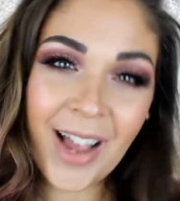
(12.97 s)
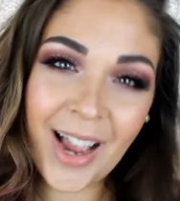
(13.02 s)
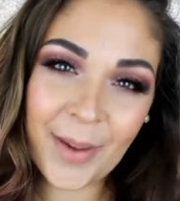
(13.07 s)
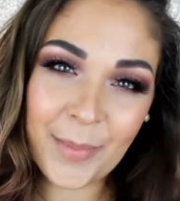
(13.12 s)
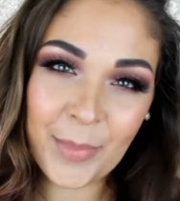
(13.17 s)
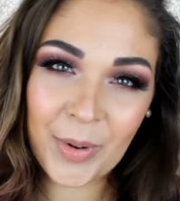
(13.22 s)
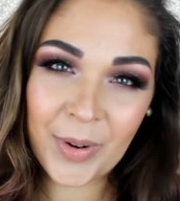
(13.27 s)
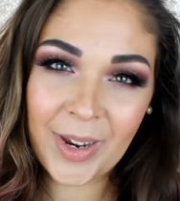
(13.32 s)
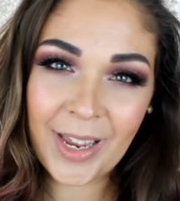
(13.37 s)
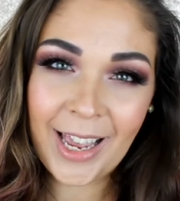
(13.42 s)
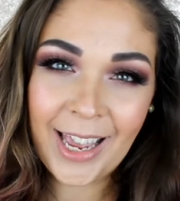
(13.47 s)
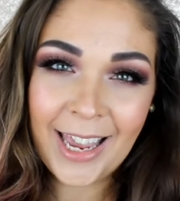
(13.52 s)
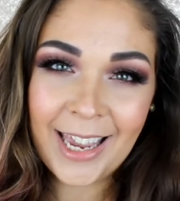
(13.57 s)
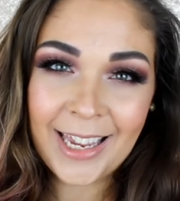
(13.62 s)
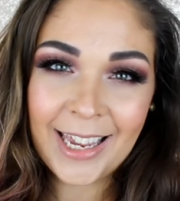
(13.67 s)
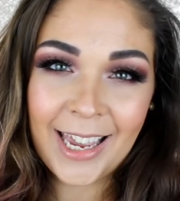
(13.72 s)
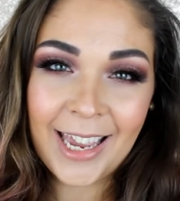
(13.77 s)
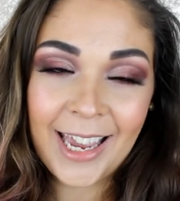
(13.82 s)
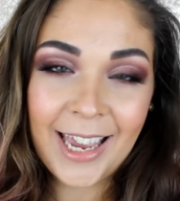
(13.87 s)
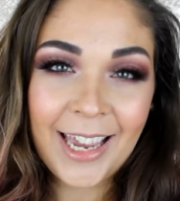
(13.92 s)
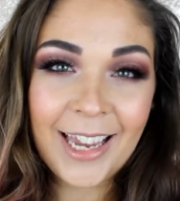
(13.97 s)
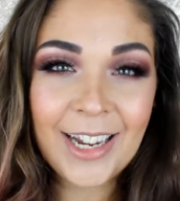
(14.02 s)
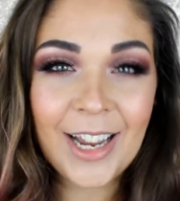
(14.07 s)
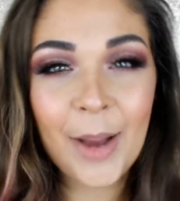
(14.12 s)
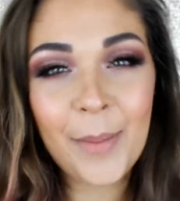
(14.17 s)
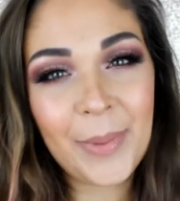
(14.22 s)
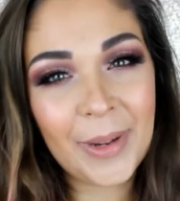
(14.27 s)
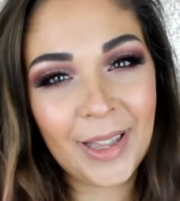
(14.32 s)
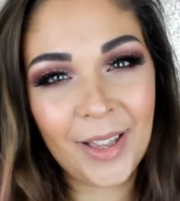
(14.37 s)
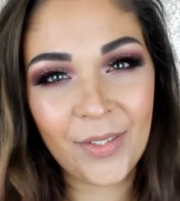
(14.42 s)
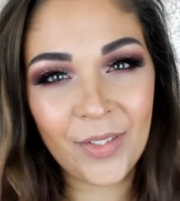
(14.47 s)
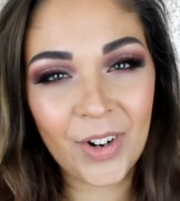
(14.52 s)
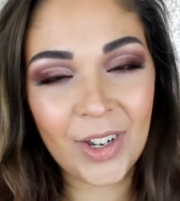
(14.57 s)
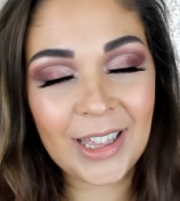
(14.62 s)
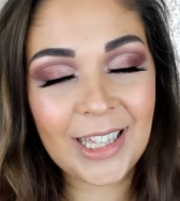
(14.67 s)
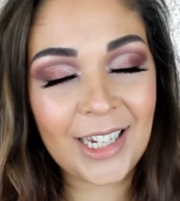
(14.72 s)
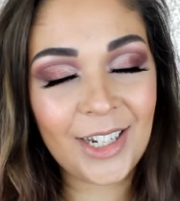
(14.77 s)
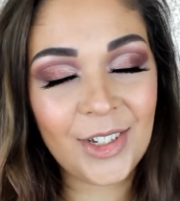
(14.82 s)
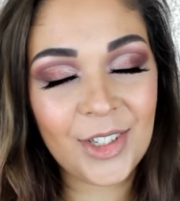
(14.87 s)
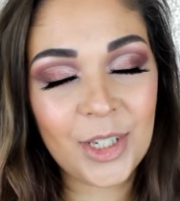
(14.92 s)
I'm Maria, aka Agape Love
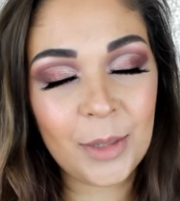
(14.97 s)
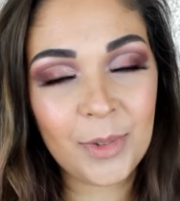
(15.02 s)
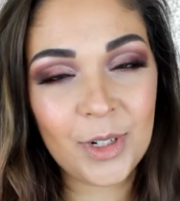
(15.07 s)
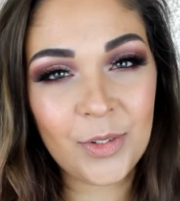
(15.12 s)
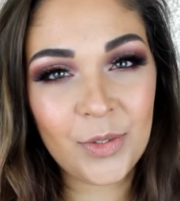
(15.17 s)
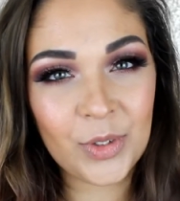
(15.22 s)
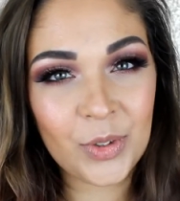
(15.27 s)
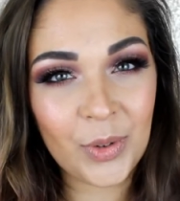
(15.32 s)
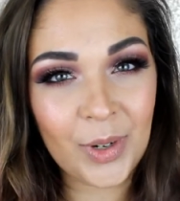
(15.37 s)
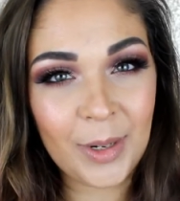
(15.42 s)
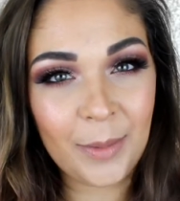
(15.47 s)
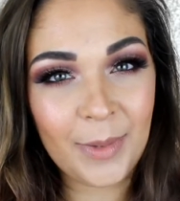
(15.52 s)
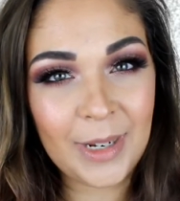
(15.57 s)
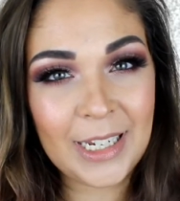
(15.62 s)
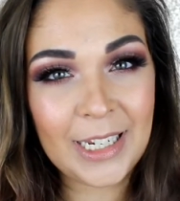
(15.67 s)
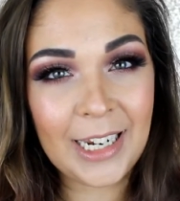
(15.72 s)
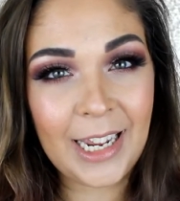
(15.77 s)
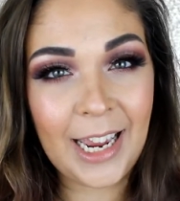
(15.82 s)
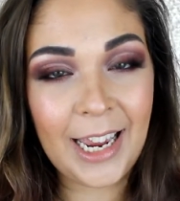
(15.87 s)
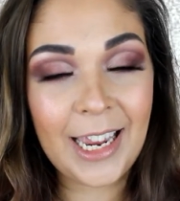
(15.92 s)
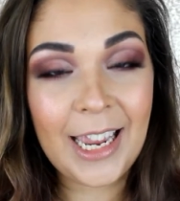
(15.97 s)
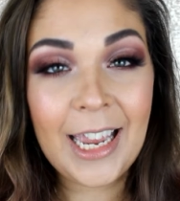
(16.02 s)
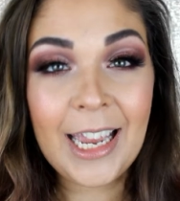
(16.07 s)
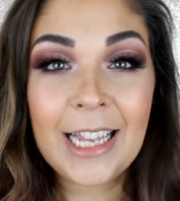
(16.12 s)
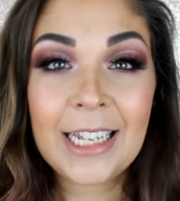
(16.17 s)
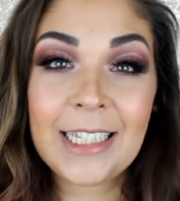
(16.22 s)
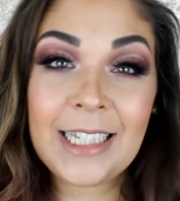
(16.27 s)
Girl. Thank you so much for joining me today.